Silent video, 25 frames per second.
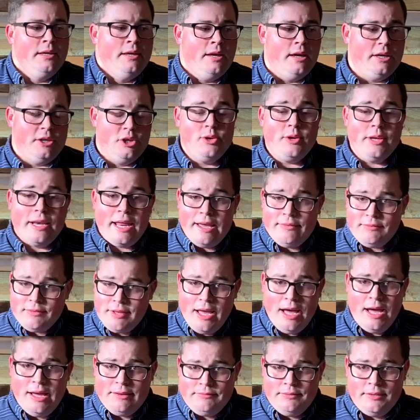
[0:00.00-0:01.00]
uh, you can have
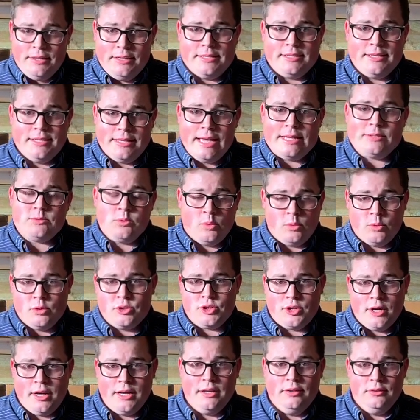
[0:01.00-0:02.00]
confidence that that's what we're
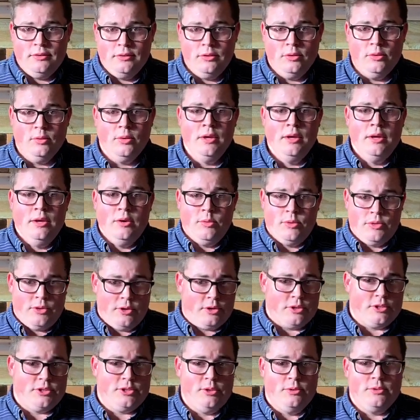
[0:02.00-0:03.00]
trying to do with your
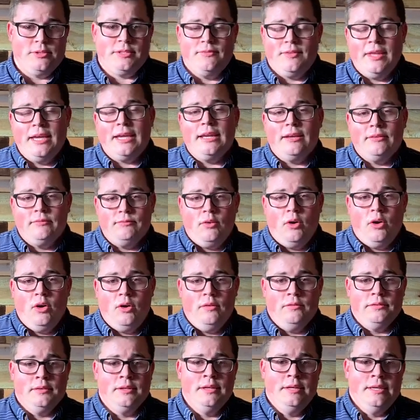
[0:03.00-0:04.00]
students if they get
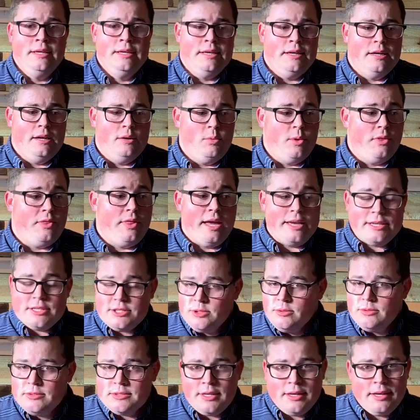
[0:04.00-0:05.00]
involved uh, with that
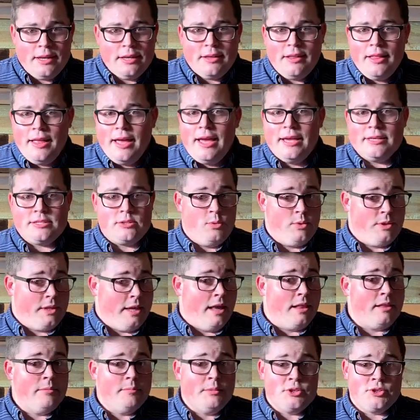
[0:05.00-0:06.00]
student Sunday class or with the
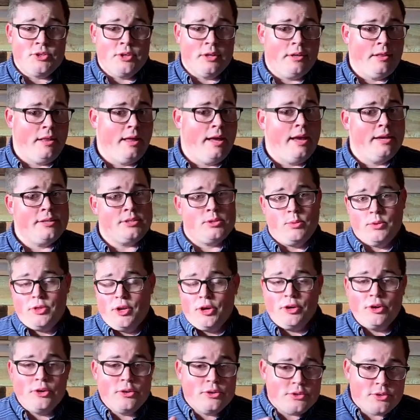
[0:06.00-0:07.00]
elementary class or with a
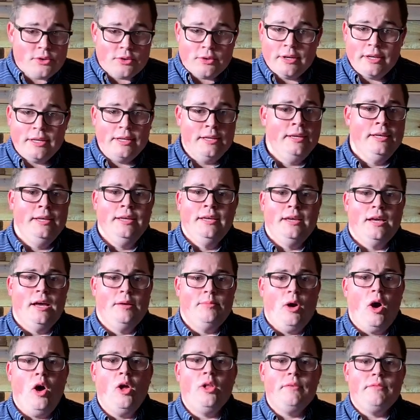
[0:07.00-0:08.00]
nursery. Um,
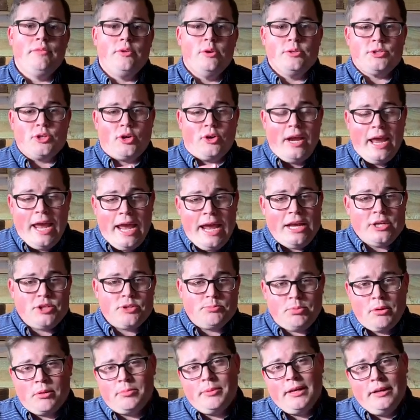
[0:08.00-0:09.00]
all of those are age
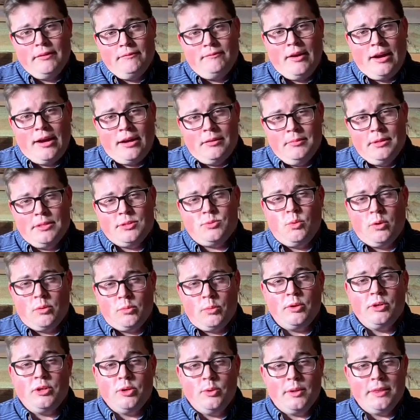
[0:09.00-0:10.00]
appropriate environments where
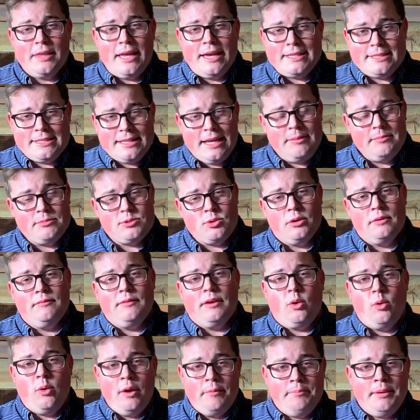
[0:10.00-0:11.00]
we're doing that same sort of
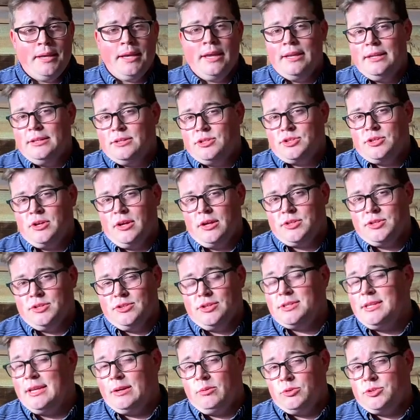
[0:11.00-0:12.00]
equipping and instruction,
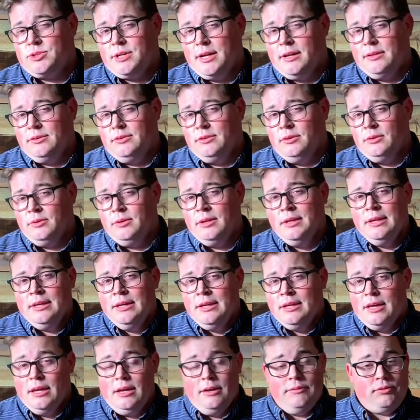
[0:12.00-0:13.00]
just like we're trying to do
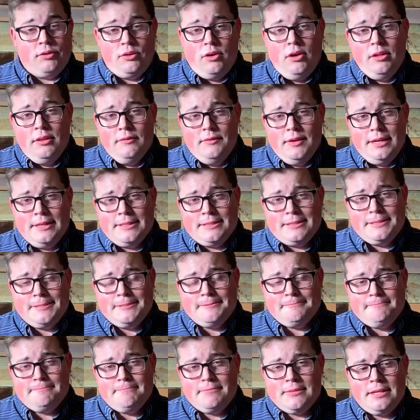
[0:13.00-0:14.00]
uh, for all of us.
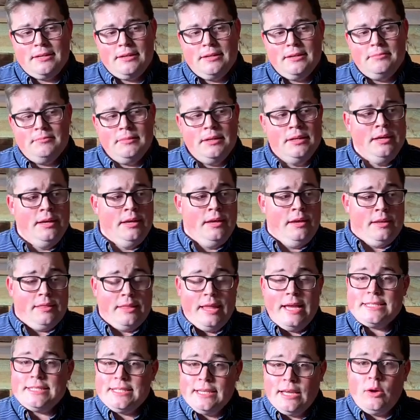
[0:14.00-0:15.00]
Um,
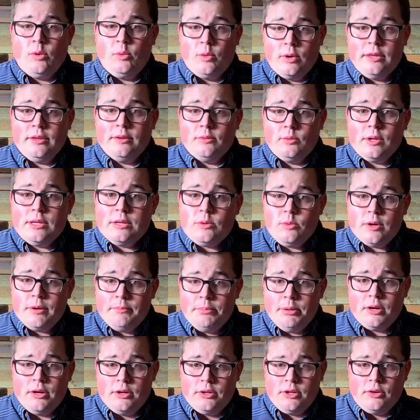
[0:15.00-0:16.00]
last thing I really want to
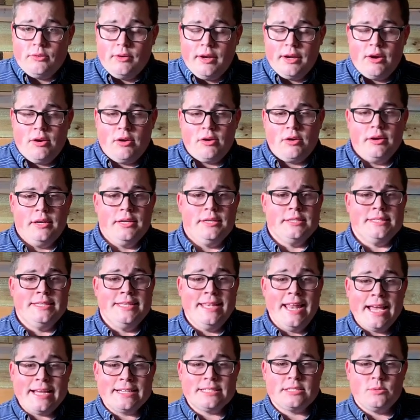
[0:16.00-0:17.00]
put on your radar is
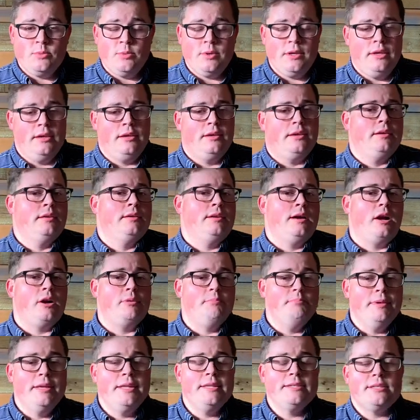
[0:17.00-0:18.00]
next week, our
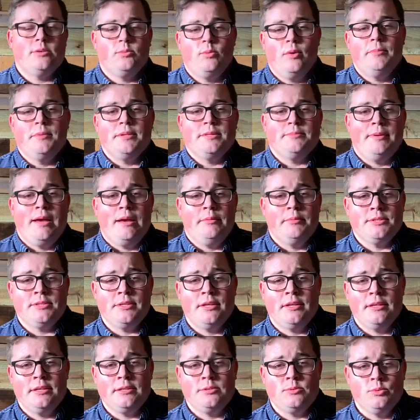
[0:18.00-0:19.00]
men's and women's Bible
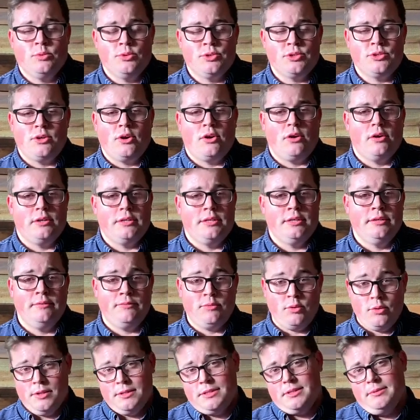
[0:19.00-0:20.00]
studies will start
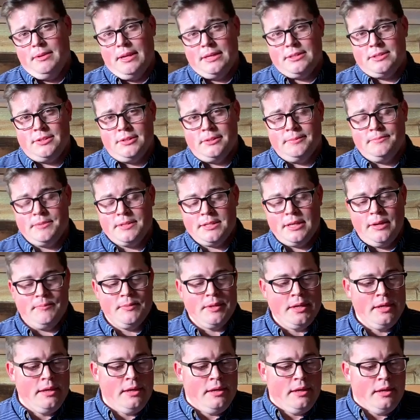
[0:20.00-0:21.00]
for the semester. So
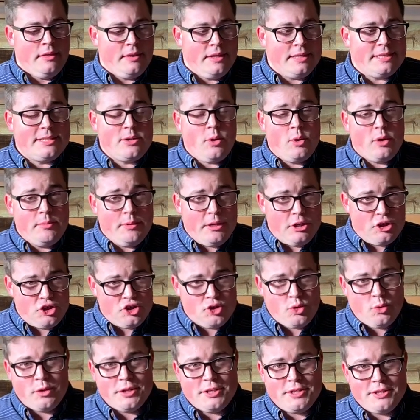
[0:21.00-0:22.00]
this is going to be a
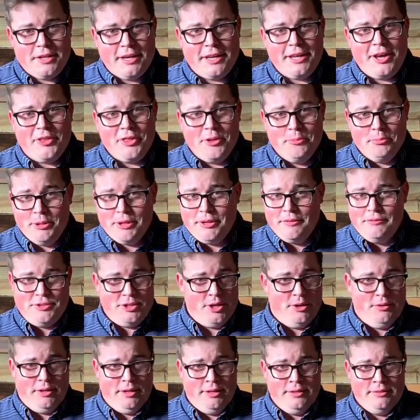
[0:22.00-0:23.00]
short study on the book of
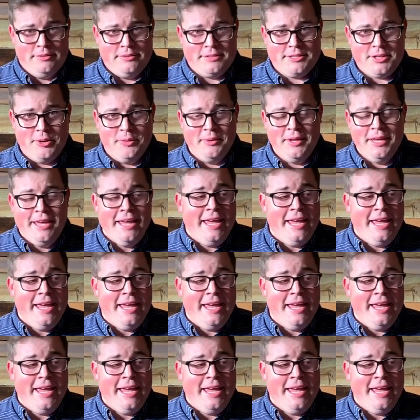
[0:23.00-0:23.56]
Jonah. So